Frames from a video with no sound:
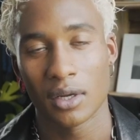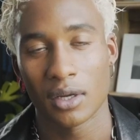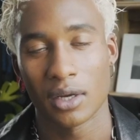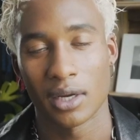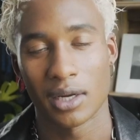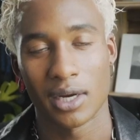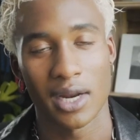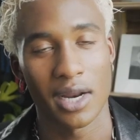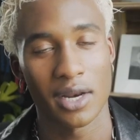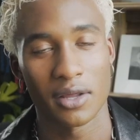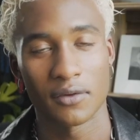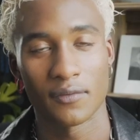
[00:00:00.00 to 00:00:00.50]

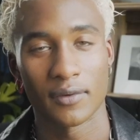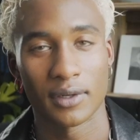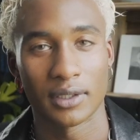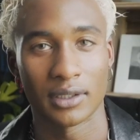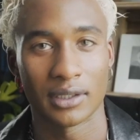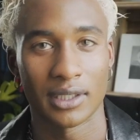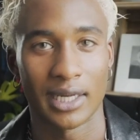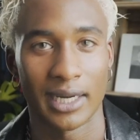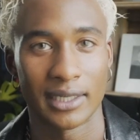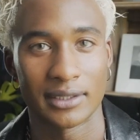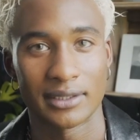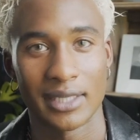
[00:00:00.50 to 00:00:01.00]
and I didn't really
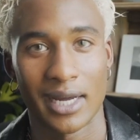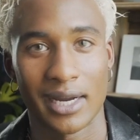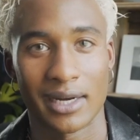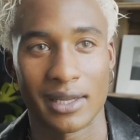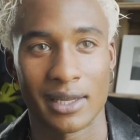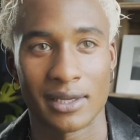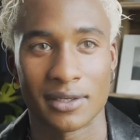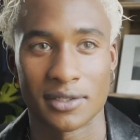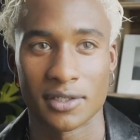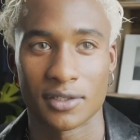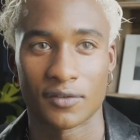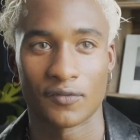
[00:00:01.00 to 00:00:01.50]
like
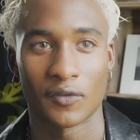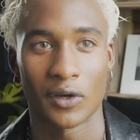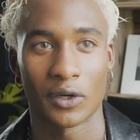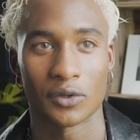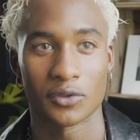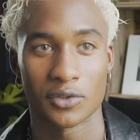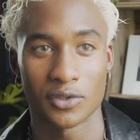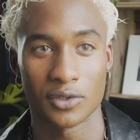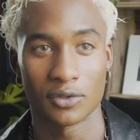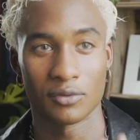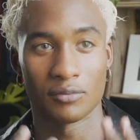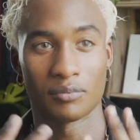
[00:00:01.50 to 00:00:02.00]
that. It just
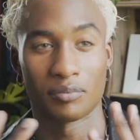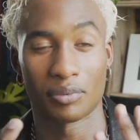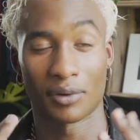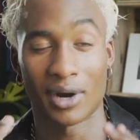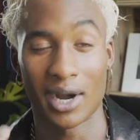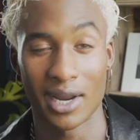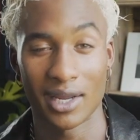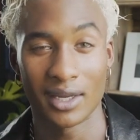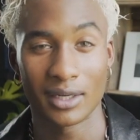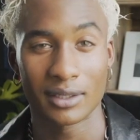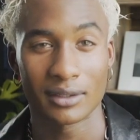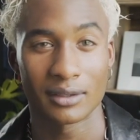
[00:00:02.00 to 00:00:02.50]
felt too
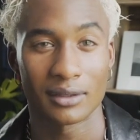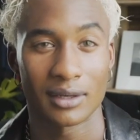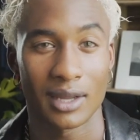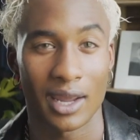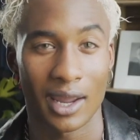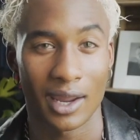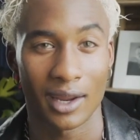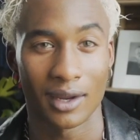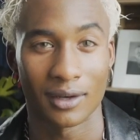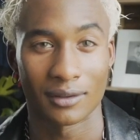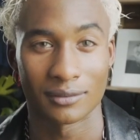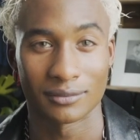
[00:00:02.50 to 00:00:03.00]
bright,
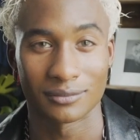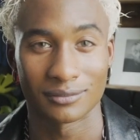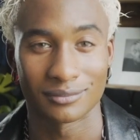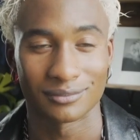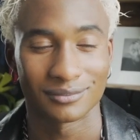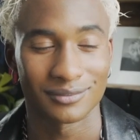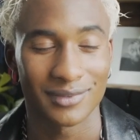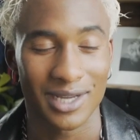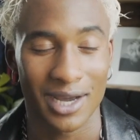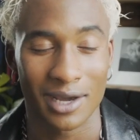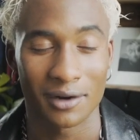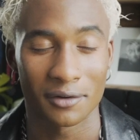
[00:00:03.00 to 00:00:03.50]

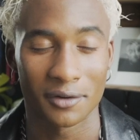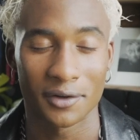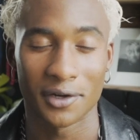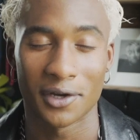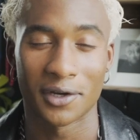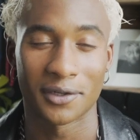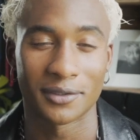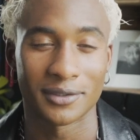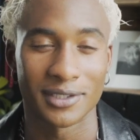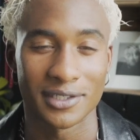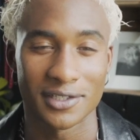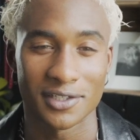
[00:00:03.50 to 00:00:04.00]
and I don't
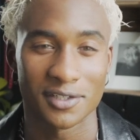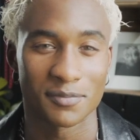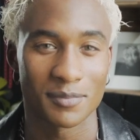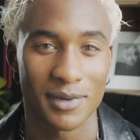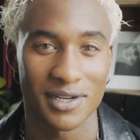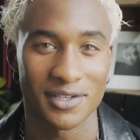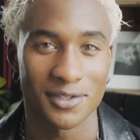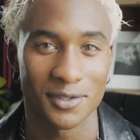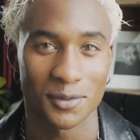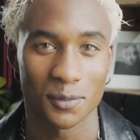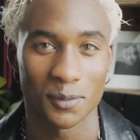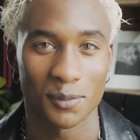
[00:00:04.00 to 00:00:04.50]
know, it just
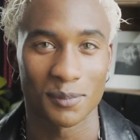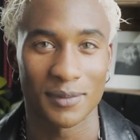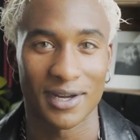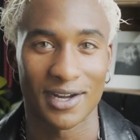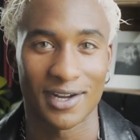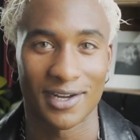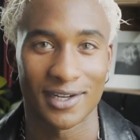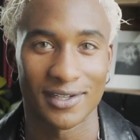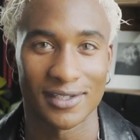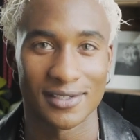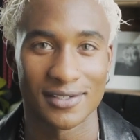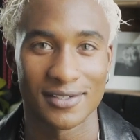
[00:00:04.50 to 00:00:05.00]
messes with my
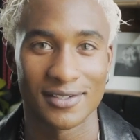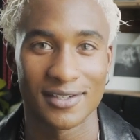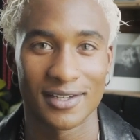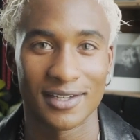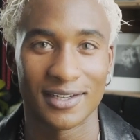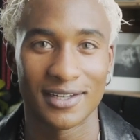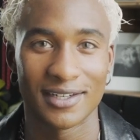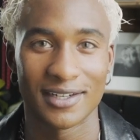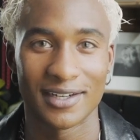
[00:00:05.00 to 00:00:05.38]
eyes.